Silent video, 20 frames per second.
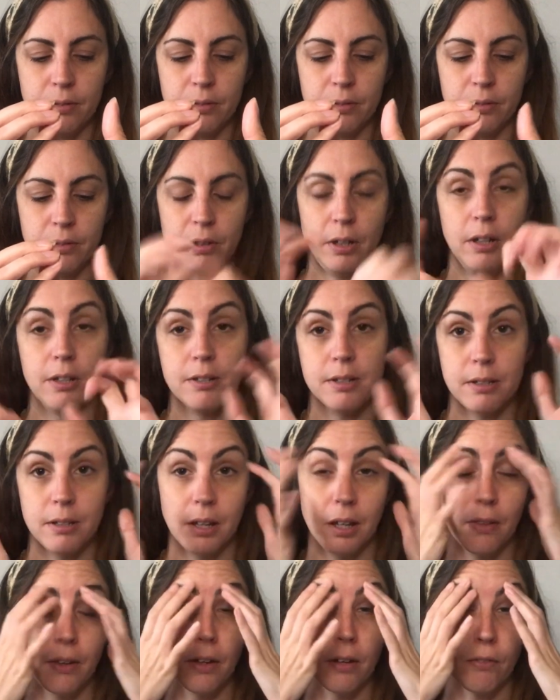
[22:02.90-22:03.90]

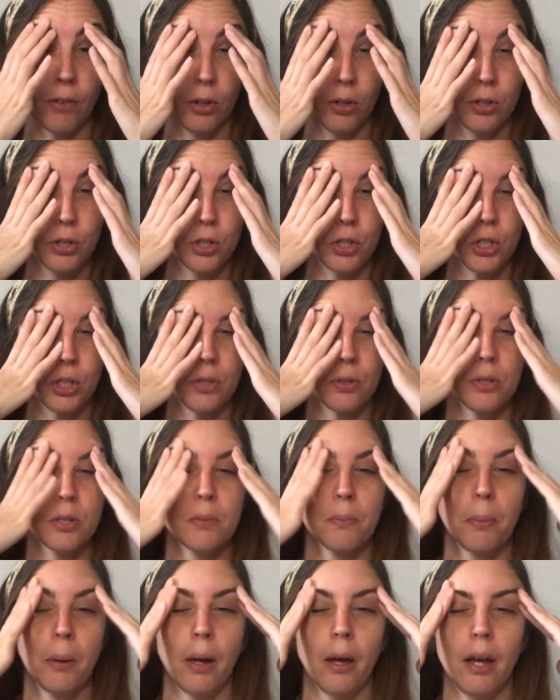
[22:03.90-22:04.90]
honestly, I think of orange
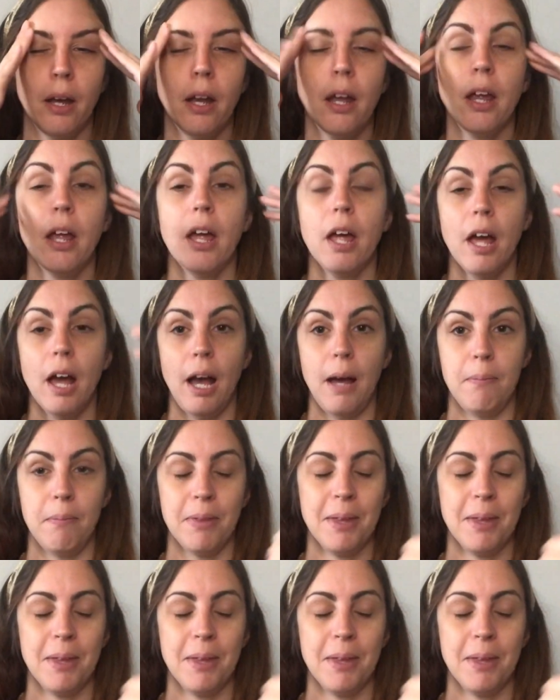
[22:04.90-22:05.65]
juice, but I'm